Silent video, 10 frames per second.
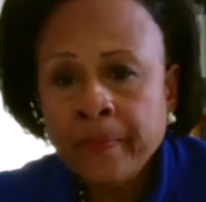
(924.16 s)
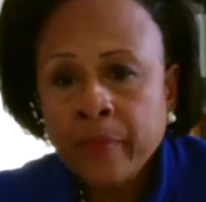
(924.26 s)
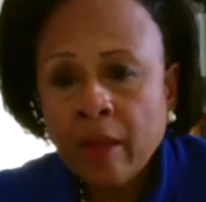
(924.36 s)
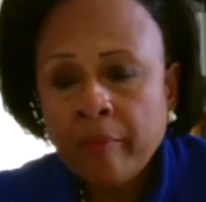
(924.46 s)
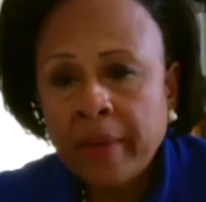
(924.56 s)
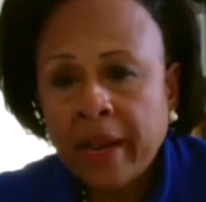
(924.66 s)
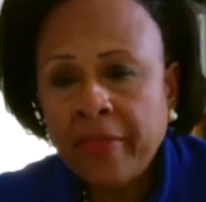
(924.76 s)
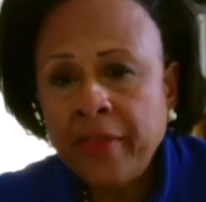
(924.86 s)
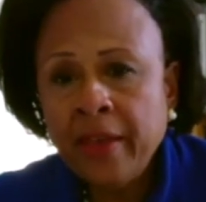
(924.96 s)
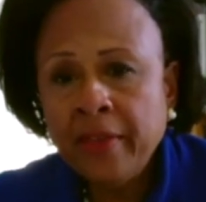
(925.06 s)
But I
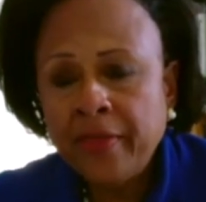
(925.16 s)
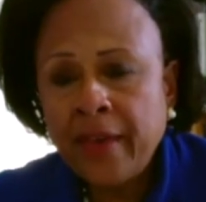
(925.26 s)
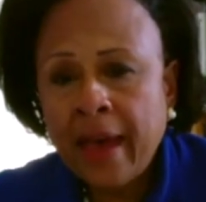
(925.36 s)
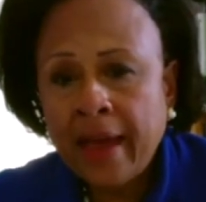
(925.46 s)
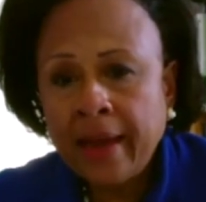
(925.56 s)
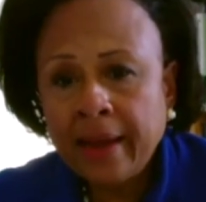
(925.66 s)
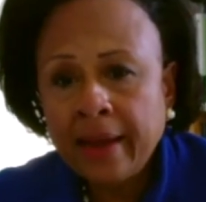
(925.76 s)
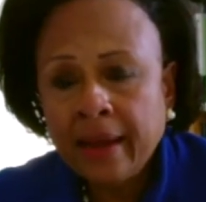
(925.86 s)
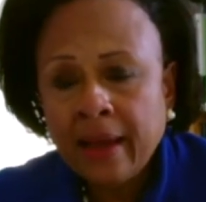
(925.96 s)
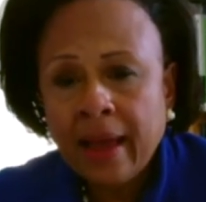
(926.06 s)
think that
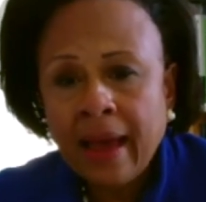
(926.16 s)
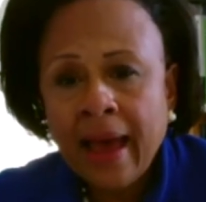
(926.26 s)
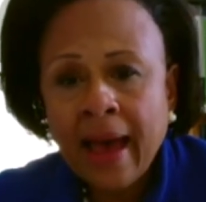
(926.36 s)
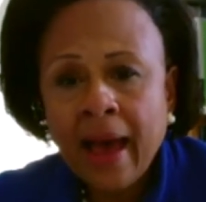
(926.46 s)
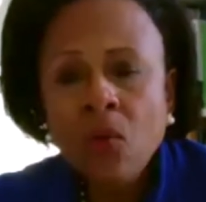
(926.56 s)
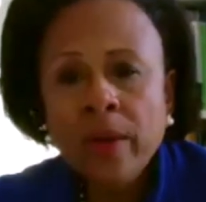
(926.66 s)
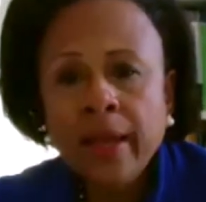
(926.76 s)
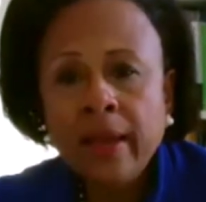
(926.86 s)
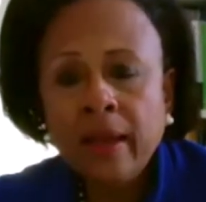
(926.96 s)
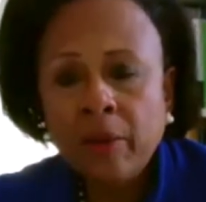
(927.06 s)
how
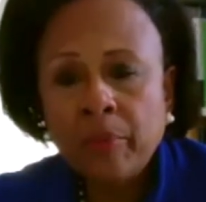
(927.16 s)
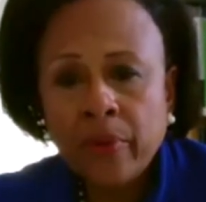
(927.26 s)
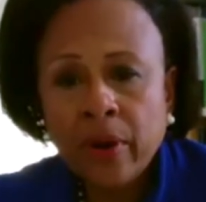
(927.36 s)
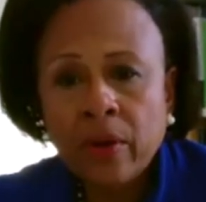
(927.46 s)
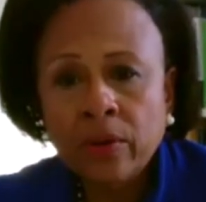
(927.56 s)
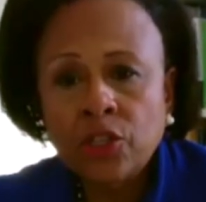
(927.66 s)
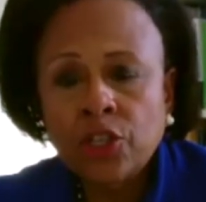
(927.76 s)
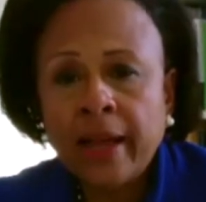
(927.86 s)
we approach